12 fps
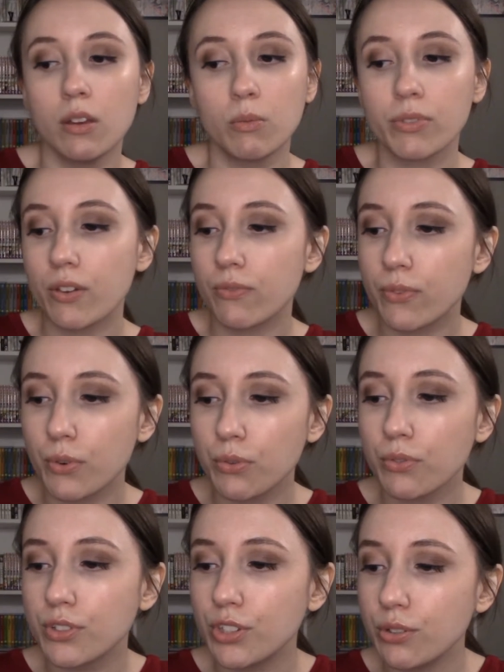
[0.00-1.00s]
without further
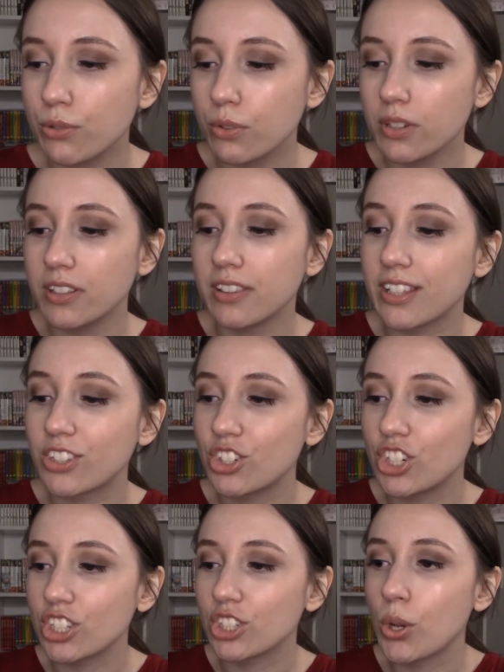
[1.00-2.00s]
ado, let's
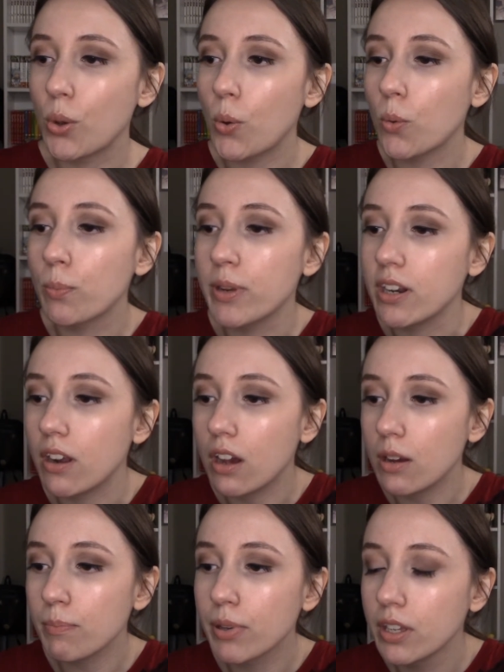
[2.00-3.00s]
just open it
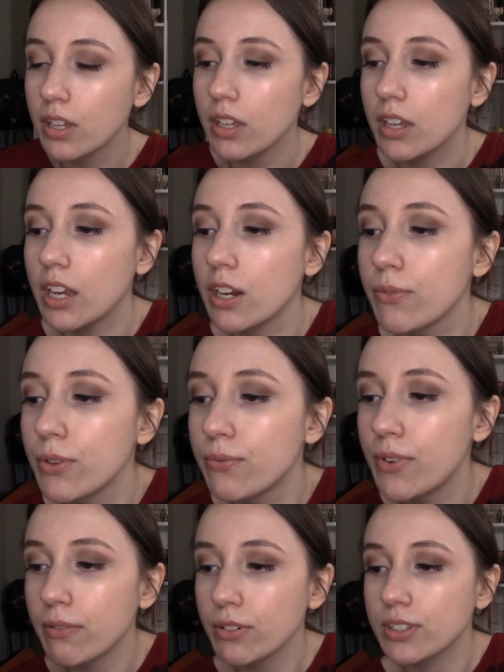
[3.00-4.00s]
up. And if you've
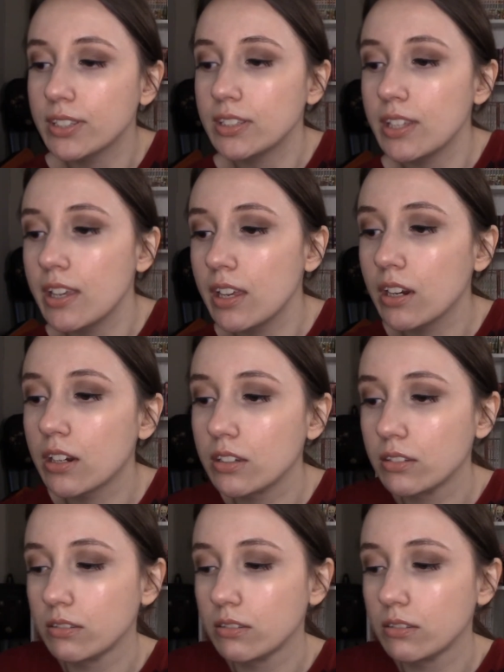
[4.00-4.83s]
never seen